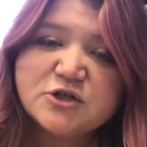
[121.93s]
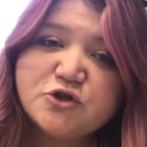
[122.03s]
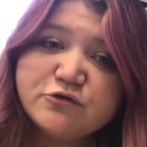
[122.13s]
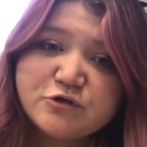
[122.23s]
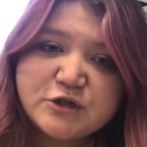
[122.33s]

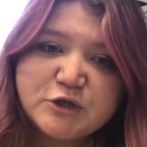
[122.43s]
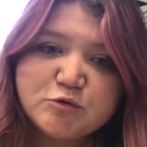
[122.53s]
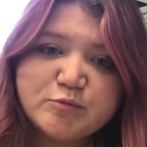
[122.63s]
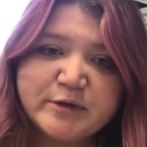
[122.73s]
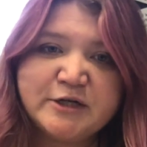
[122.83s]
Usually
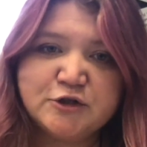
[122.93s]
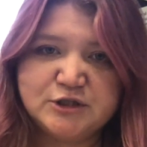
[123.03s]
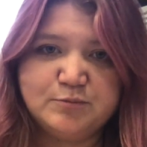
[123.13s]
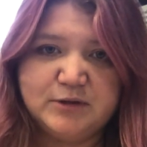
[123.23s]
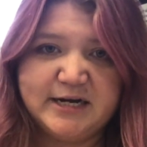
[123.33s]
you'd bring your
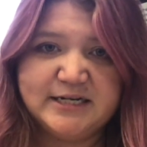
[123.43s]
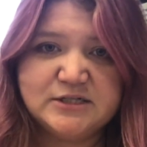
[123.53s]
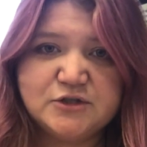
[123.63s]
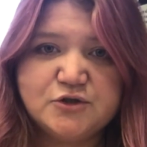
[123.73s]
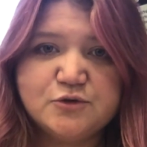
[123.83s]

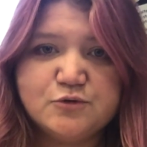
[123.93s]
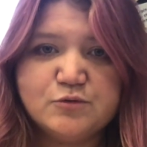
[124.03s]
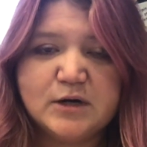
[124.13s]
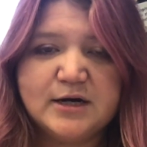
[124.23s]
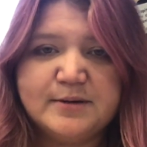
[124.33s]
supplies
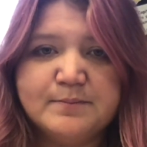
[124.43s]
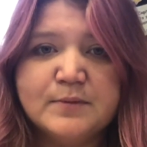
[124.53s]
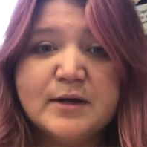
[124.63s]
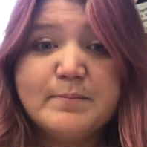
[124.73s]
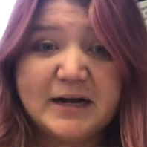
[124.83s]
to
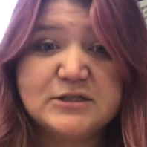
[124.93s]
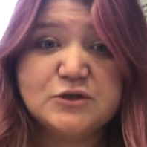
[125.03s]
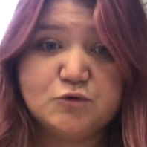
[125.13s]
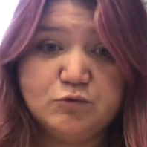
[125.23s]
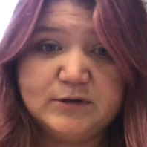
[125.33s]
back to
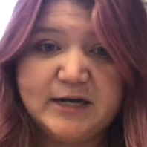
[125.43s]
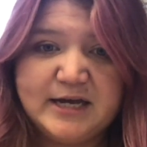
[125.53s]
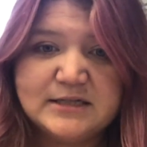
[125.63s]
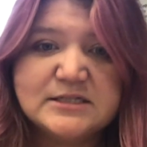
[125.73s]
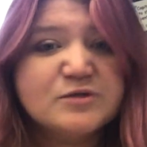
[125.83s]
school night,
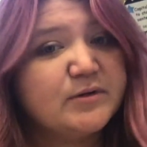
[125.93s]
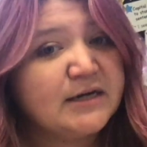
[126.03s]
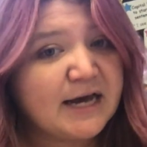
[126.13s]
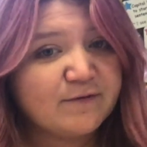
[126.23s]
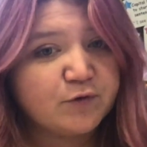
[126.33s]
and since we didn't
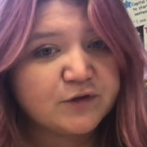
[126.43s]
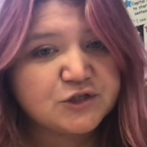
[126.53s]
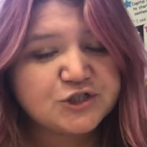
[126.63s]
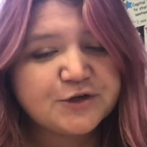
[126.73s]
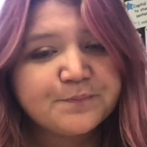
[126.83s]
have one
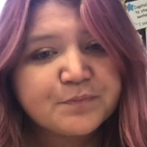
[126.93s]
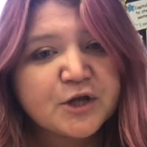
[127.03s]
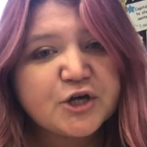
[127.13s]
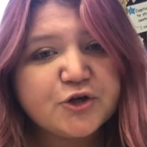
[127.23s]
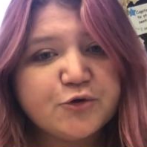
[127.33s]
this year,
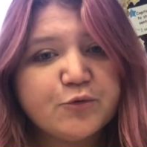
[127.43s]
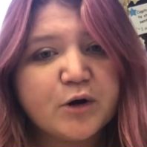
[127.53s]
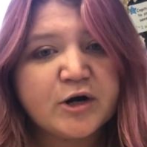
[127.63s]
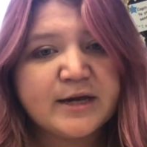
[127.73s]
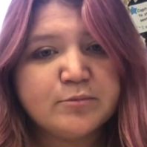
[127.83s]
you
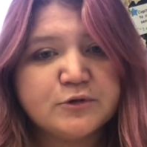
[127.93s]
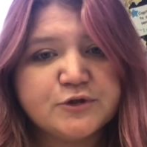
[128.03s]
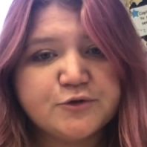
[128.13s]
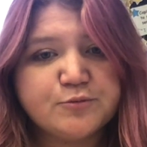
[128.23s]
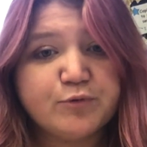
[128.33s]
are able
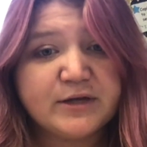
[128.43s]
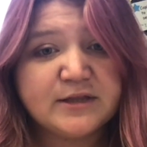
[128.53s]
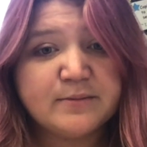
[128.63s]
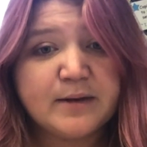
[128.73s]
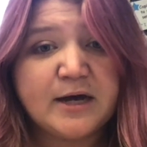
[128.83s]
to bring
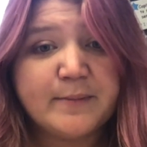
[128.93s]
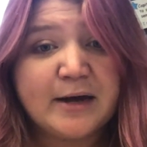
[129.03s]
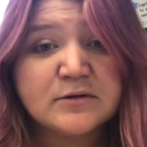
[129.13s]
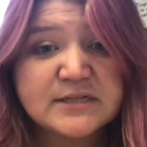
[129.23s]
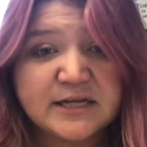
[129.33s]
them
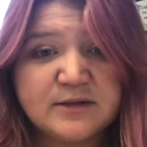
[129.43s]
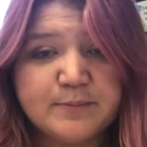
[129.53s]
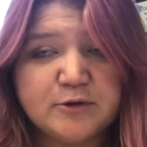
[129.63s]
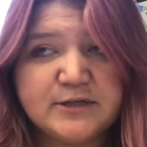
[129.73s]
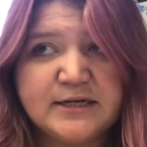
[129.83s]
outside the
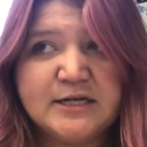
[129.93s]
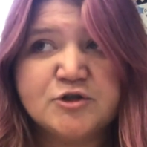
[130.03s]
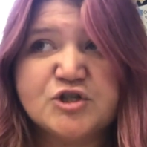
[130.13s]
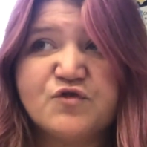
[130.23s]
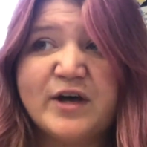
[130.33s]
building and
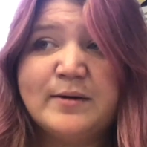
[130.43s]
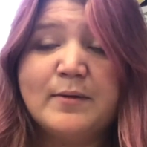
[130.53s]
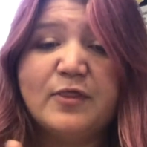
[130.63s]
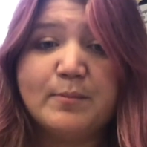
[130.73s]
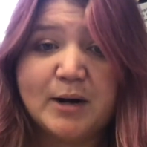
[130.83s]
just find
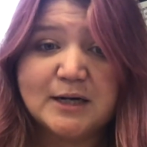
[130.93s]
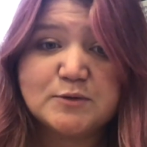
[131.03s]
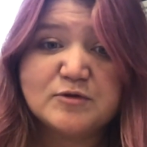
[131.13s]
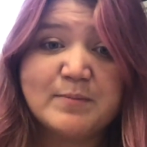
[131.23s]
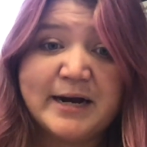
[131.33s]
the box
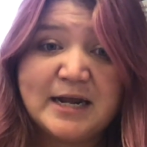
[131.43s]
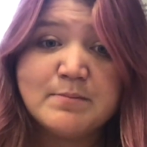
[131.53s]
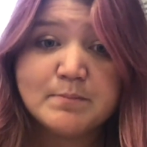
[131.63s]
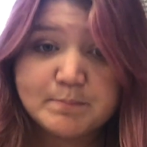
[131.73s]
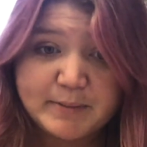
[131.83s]
with my name,
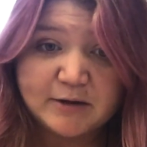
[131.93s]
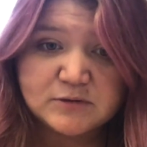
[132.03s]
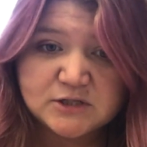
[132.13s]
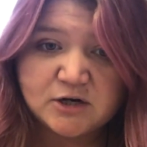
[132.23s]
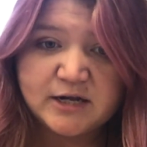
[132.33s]

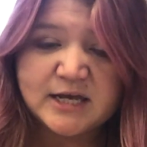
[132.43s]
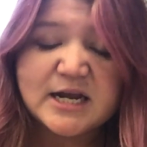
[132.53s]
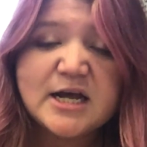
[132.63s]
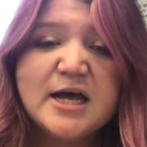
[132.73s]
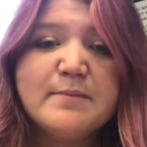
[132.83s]
Bouts, on it.
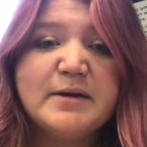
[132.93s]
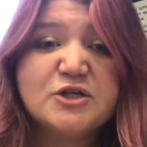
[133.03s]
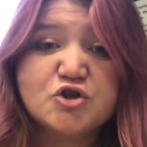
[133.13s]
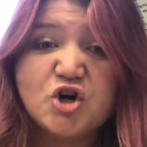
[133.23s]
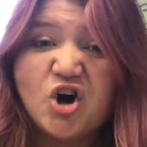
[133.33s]
Make
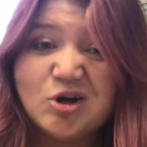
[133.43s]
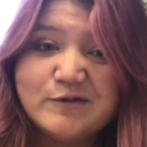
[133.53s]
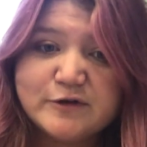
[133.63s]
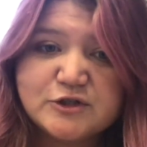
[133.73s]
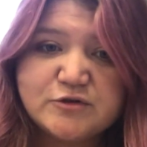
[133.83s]
sure all of
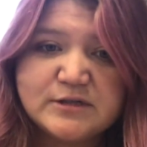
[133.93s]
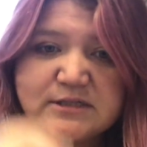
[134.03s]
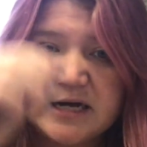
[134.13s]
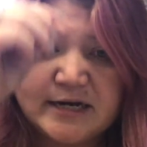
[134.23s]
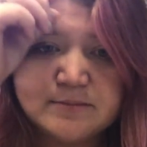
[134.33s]
your students'
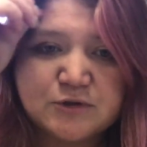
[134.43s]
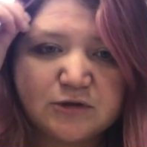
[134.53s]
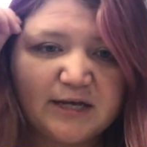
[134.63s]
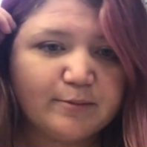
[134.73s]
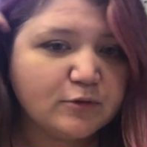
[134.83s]
items are
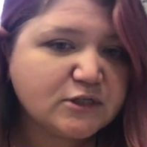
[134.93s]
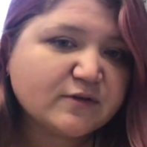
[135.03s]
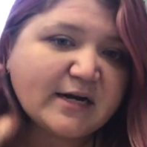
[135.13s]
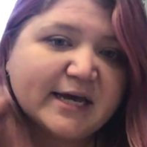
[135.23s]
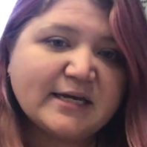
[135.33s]
labeled so
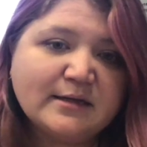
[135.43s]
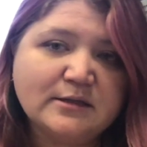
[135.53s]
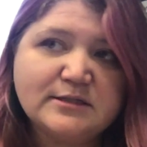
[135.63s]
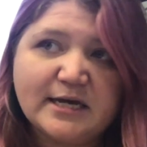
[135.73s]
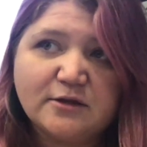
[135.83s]
that I can
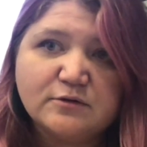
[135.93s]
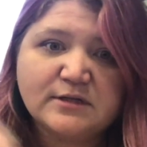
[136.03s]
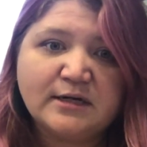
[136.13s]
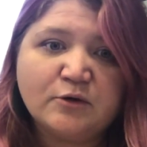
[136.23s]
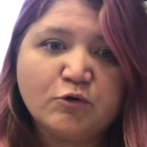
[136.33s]
take those
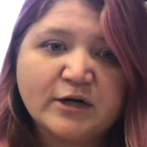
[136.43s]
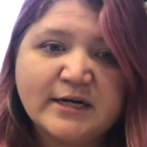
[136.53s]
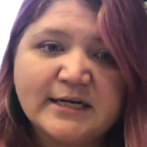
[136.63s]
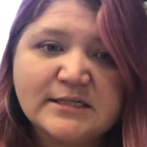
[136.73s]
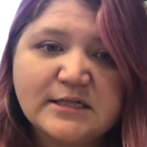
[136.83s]
in and
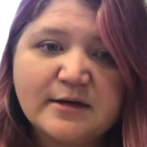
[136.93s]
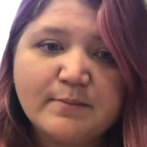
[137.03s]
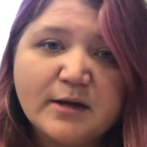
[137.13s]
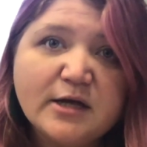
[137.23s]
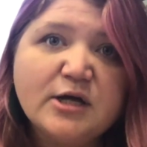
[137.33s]
organize them
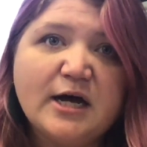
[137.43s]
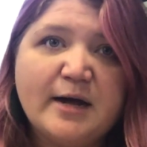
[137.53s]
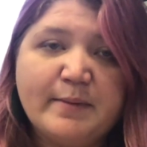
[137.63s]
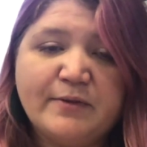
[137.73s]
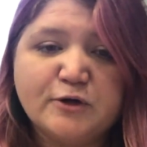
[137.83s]

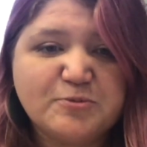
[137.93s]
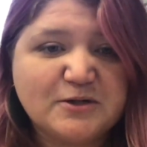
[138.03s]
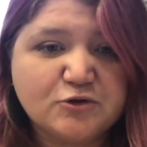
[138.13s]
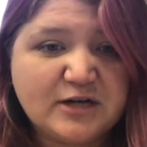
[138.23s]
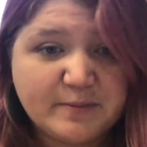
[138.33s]
in their
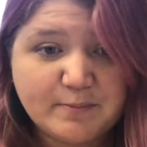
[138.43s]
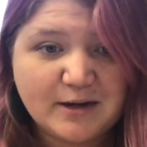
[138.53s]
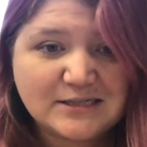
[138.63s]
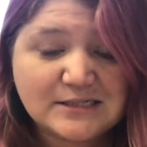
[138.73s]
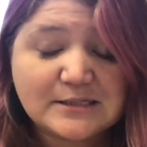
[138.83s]
special cubby
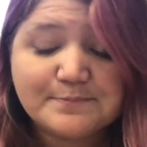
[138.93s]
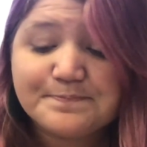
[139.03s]
boxes.